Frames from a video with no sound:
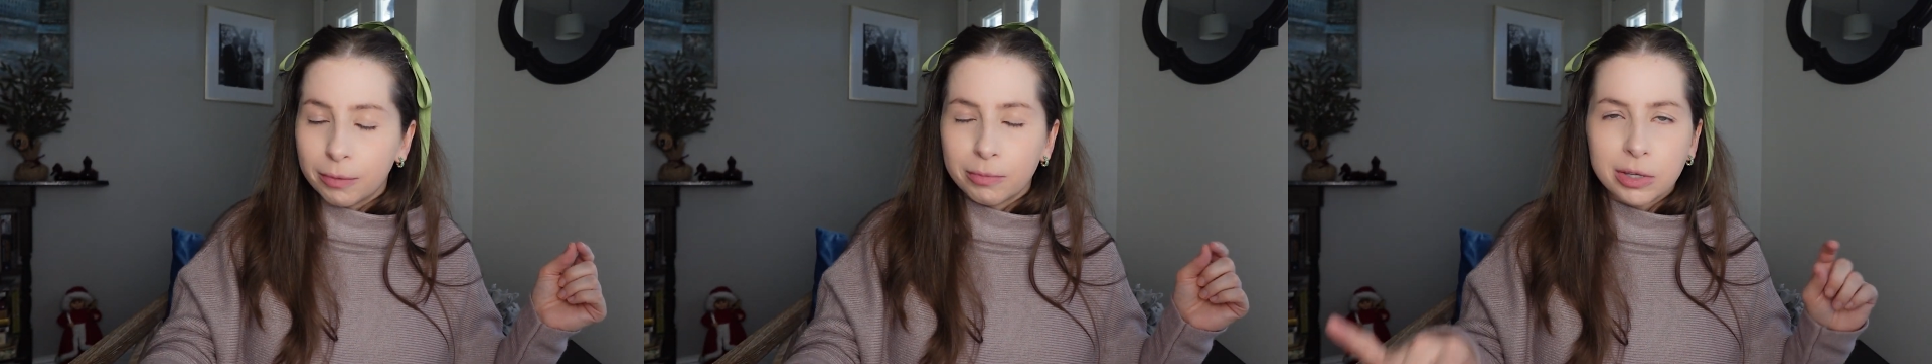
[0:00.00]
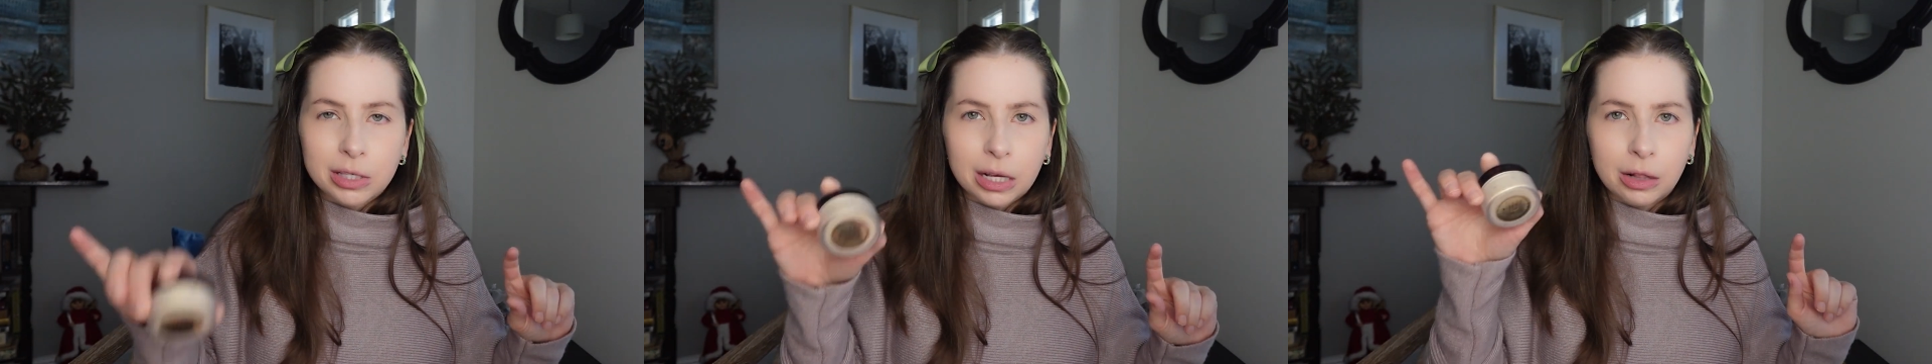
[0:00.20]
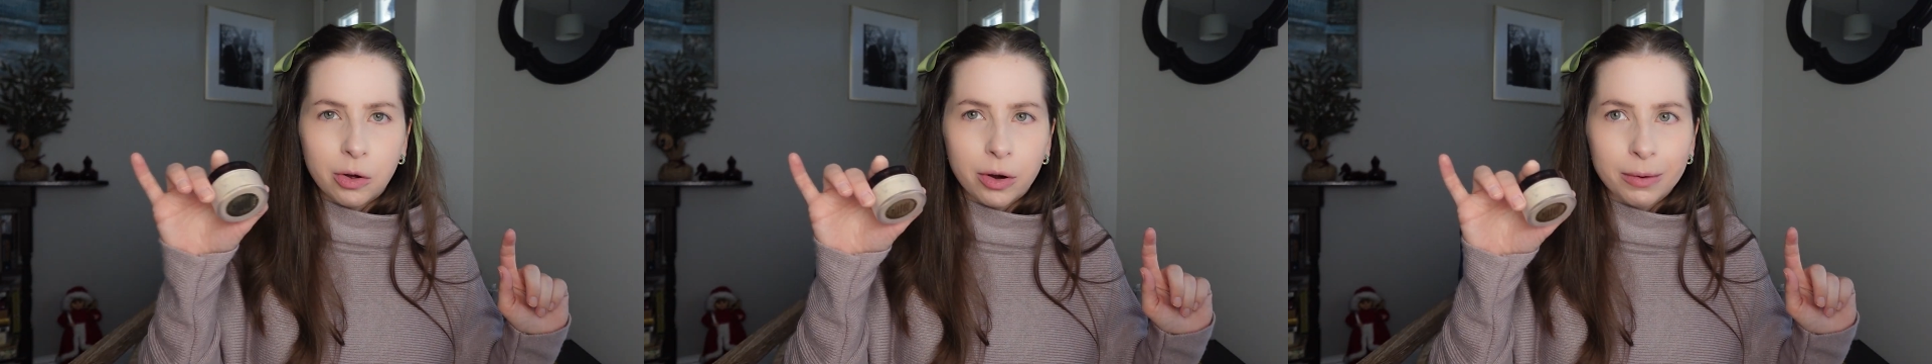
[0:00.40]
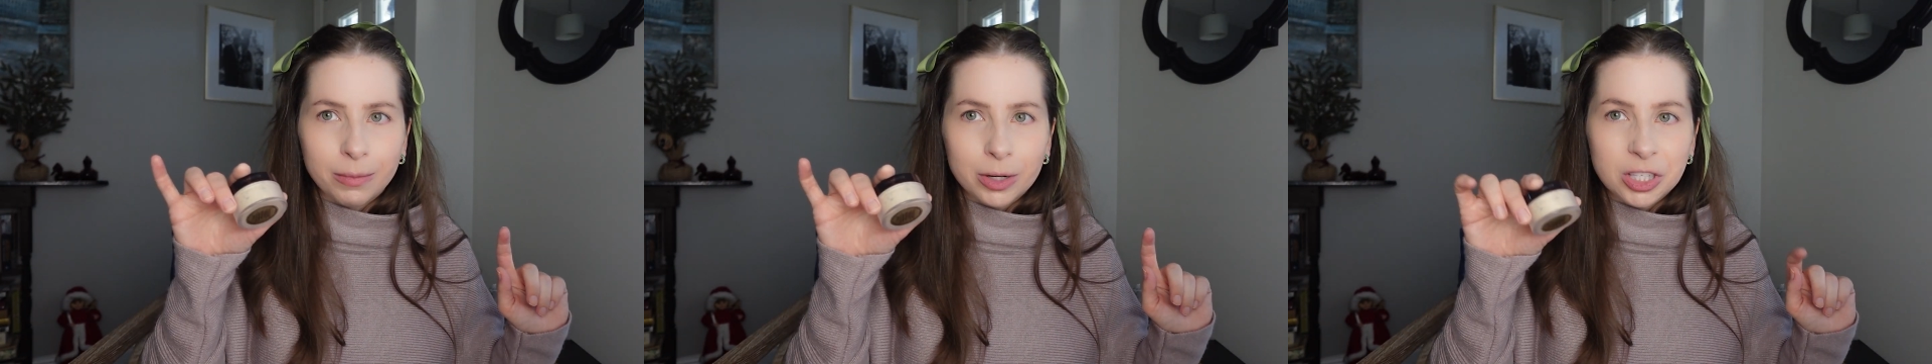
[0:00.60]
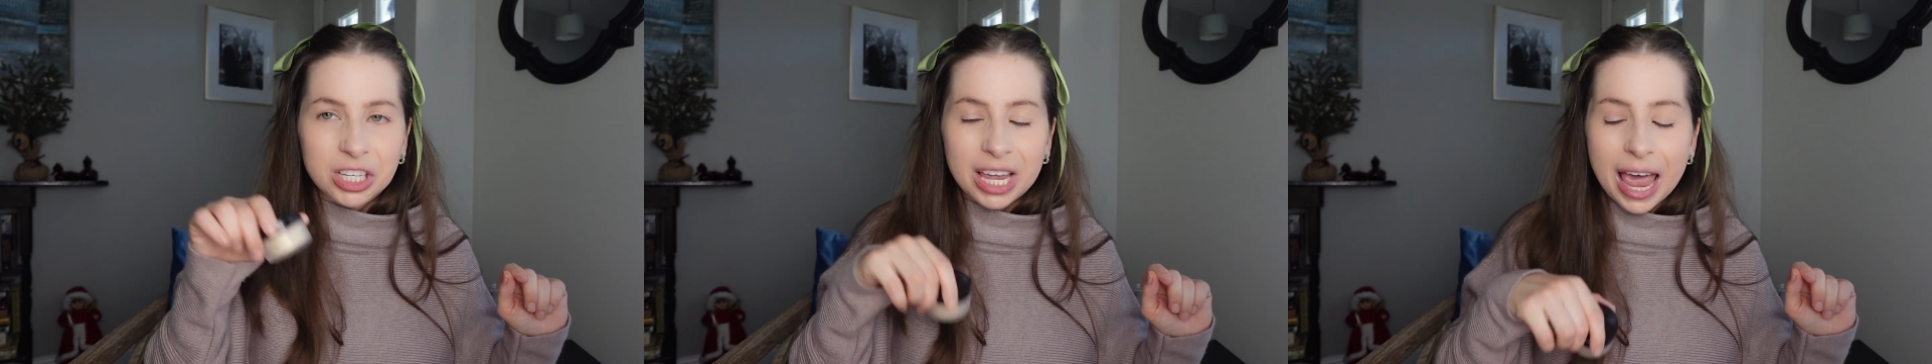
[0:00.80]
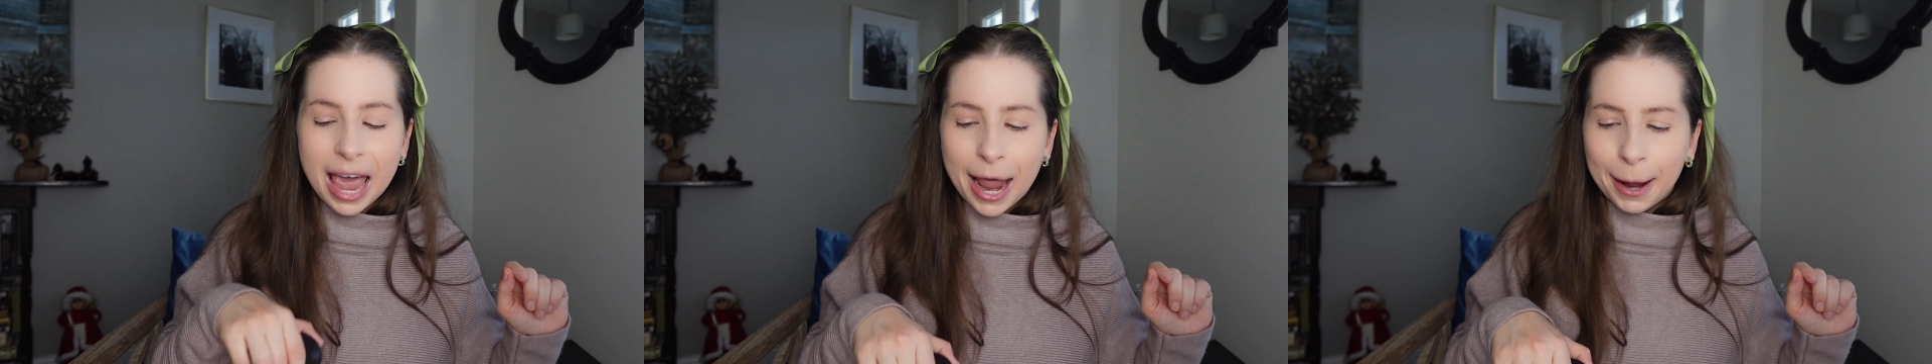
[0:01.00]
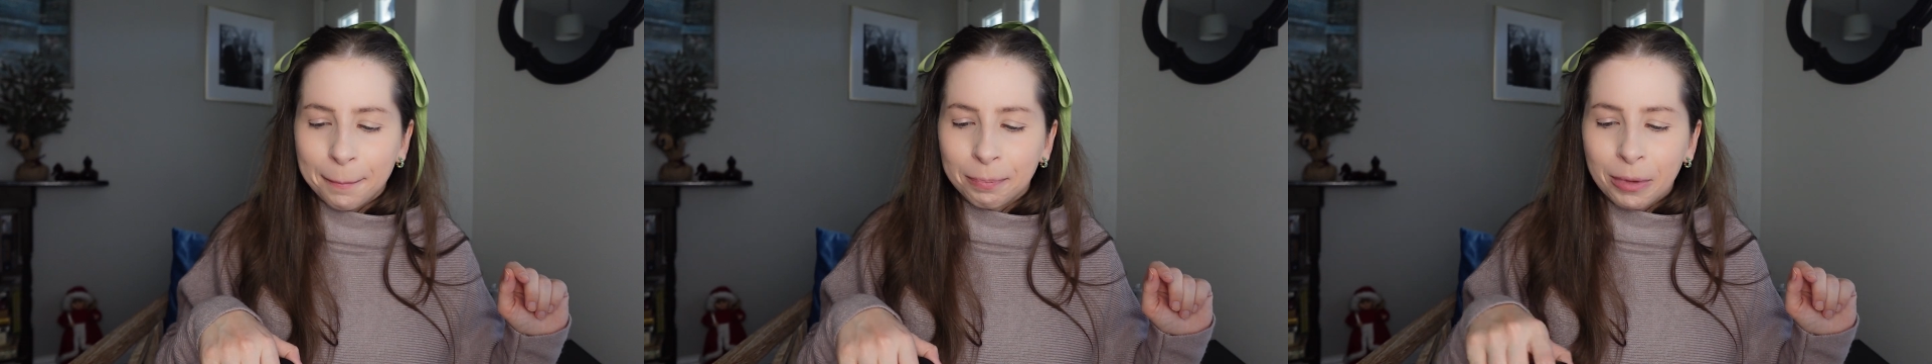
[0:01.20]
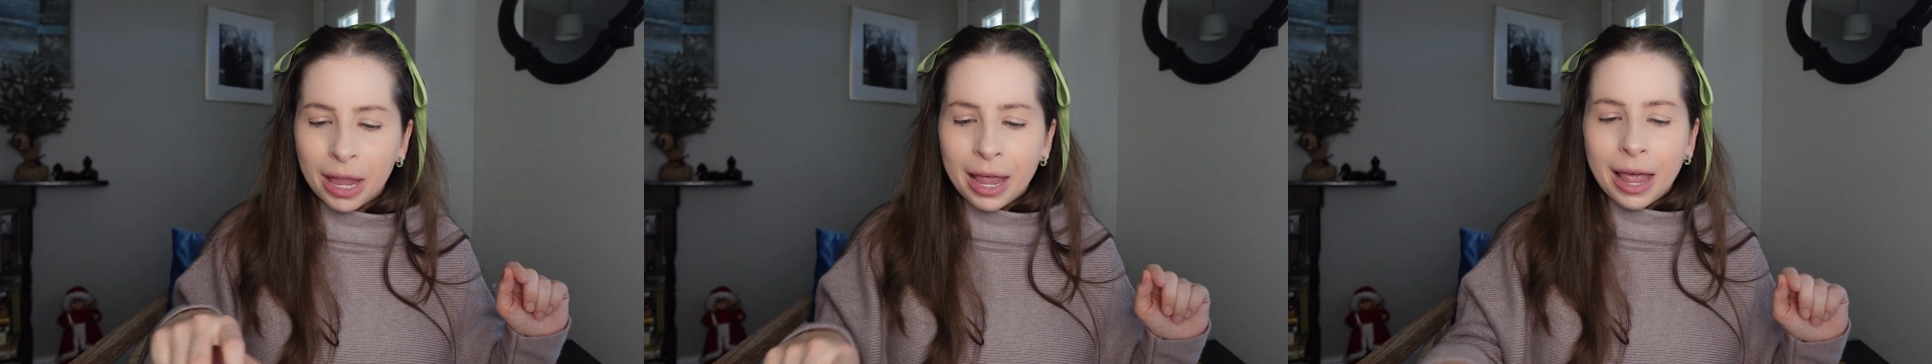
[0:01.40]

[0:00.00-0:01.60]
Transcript: I'm using Laura Mercier,